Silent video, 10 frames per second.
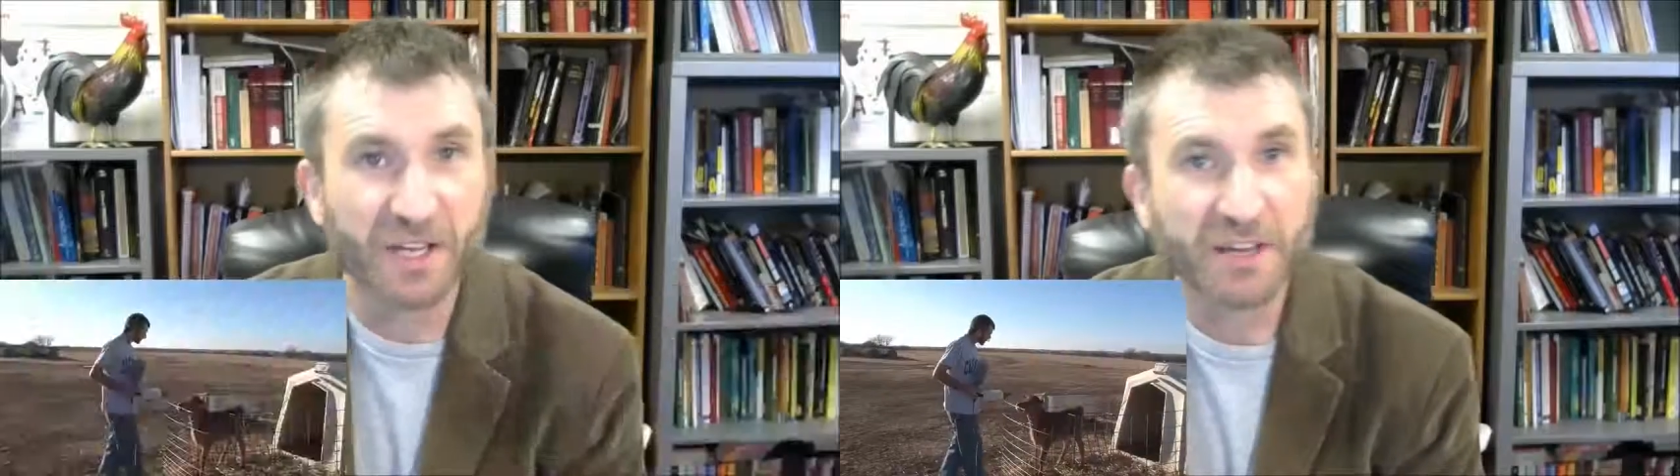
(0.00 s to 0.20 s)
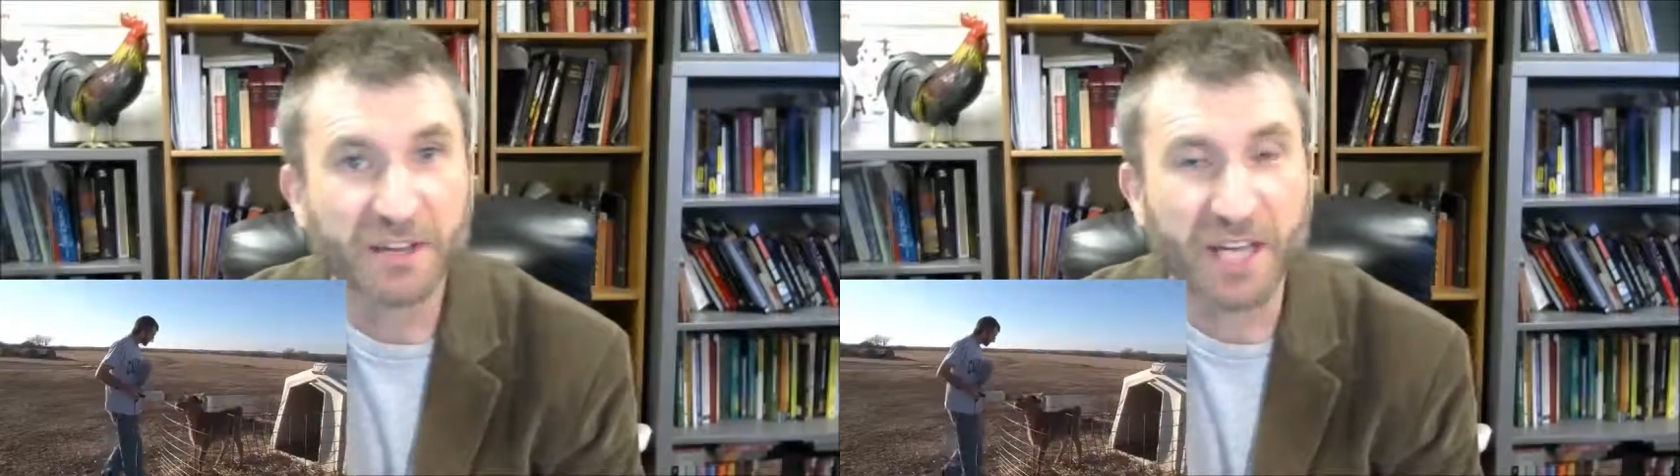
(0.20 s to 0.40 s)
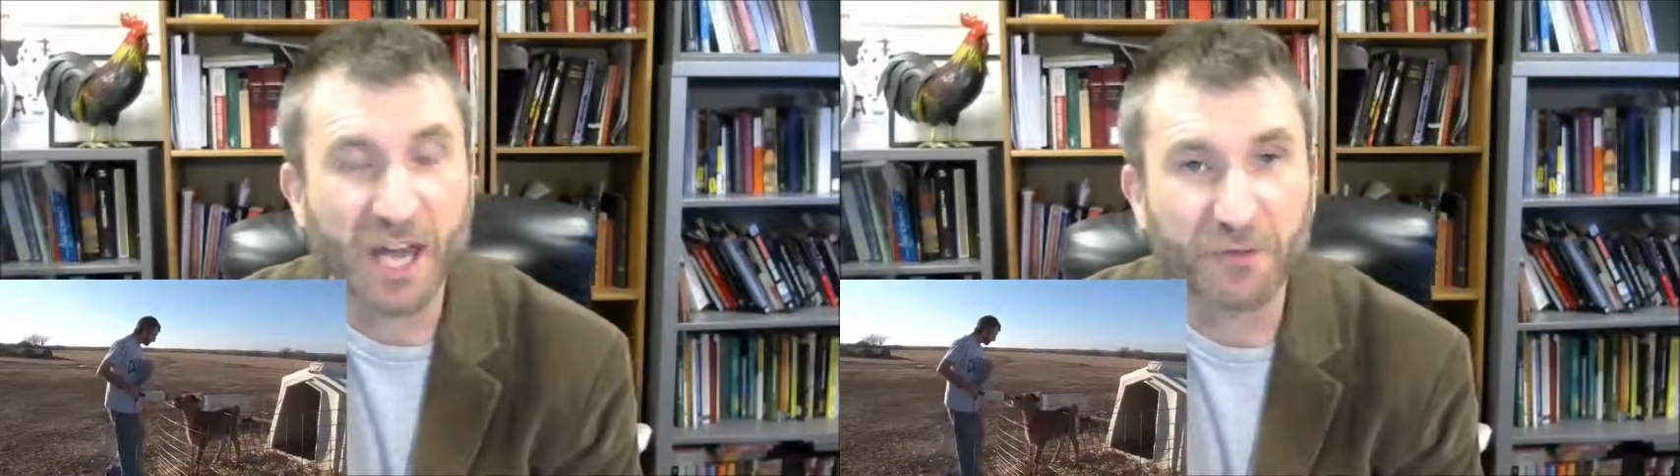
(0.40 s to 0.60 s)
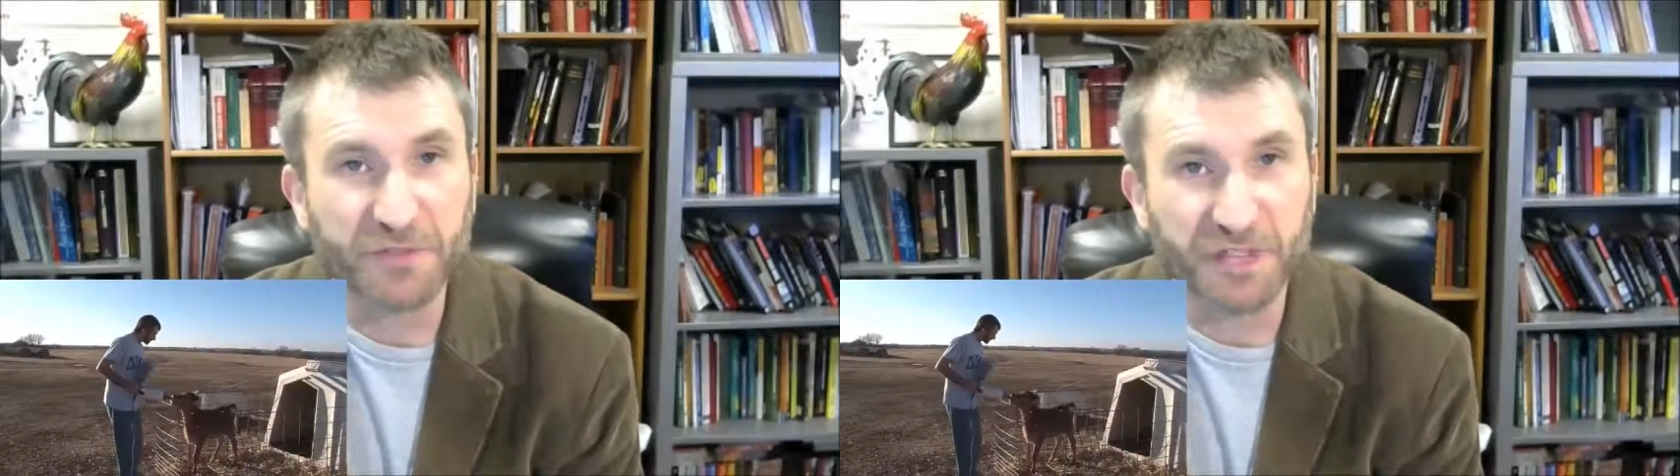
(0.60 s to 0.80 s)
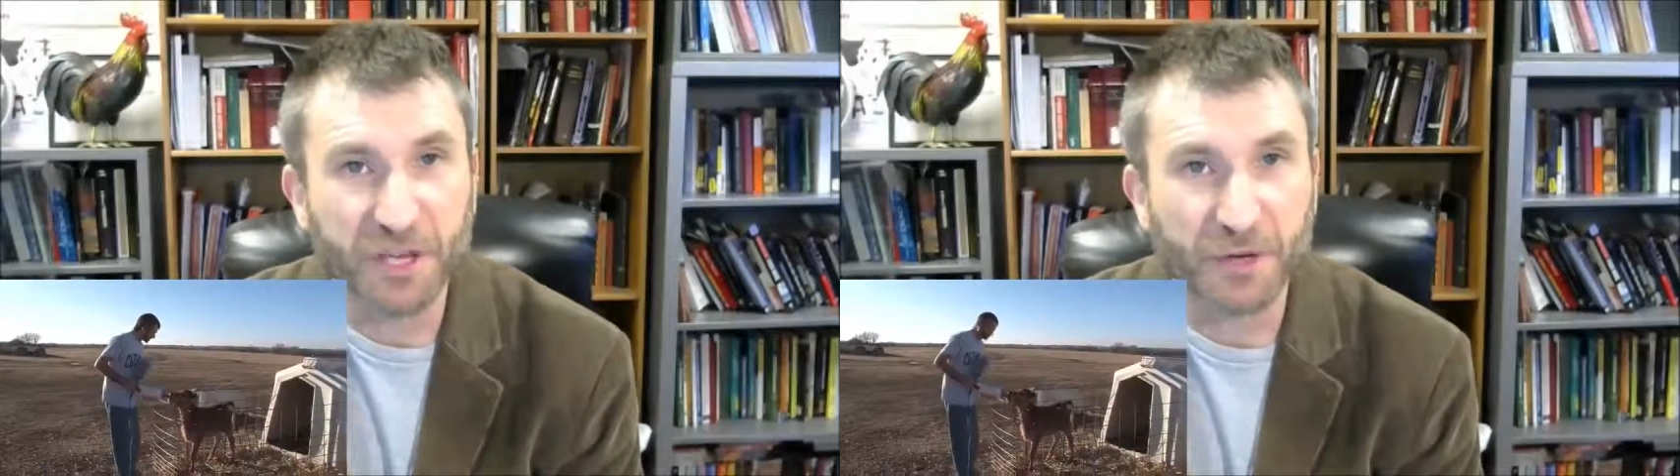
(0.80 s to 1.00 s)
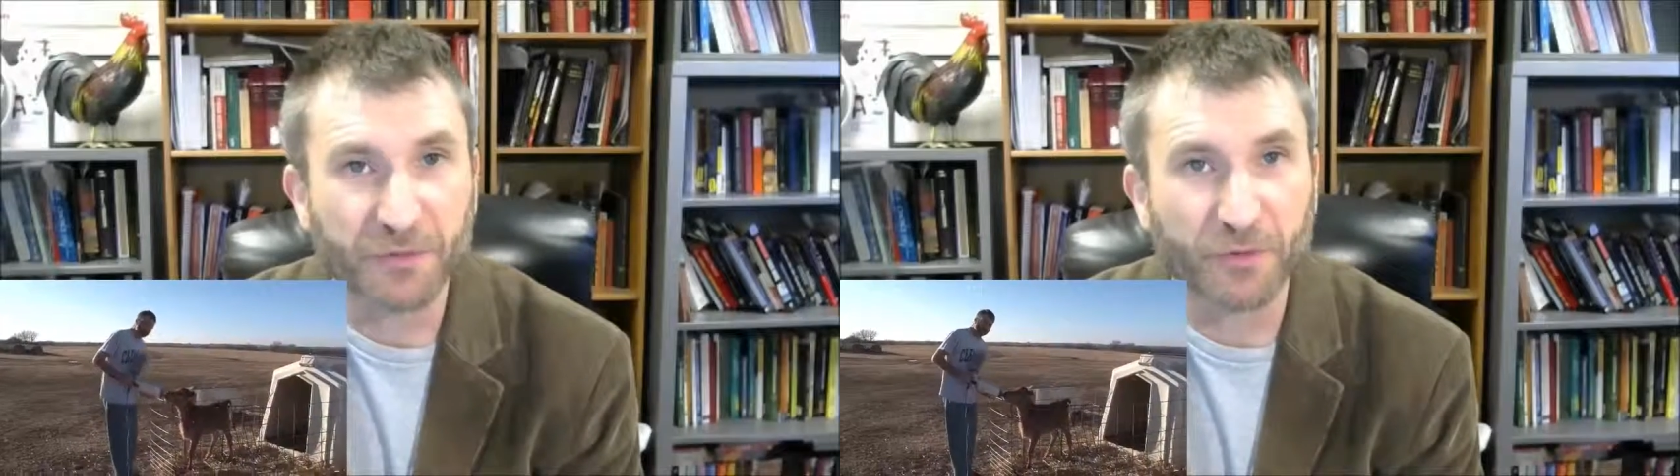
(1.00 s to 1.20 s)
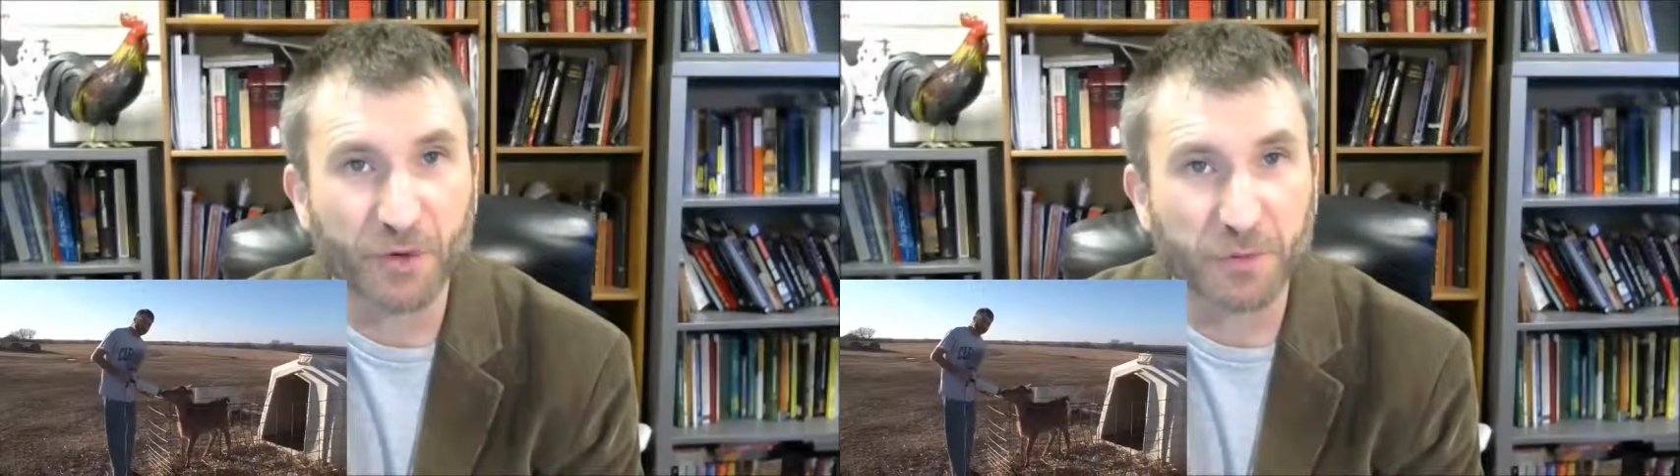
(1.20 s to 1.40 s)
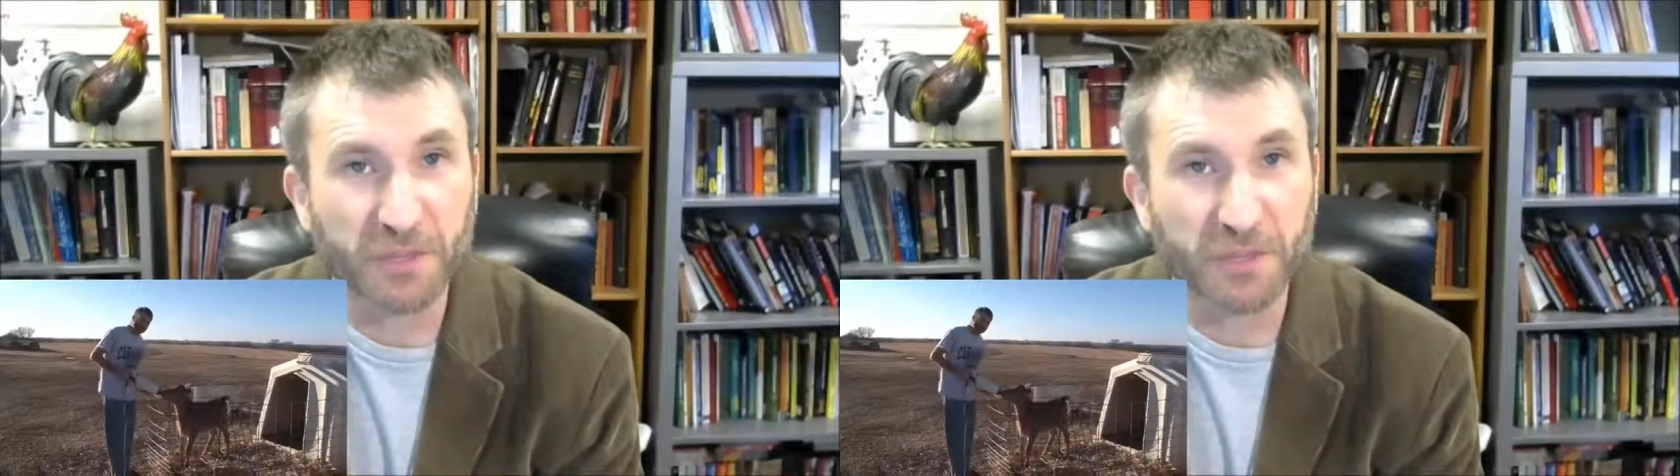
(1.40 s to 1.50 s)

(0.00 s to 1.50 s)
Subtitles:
the calf was cared for.